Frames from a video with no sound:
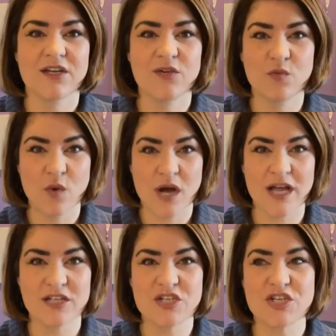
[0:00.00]
you
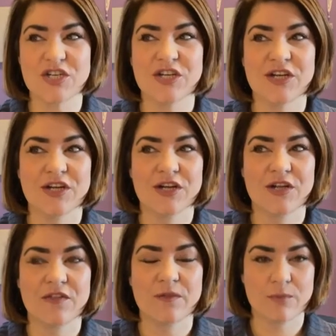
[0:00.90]
watch
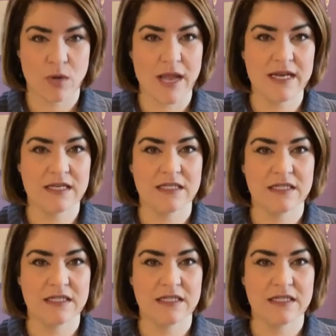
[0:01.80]
the parade.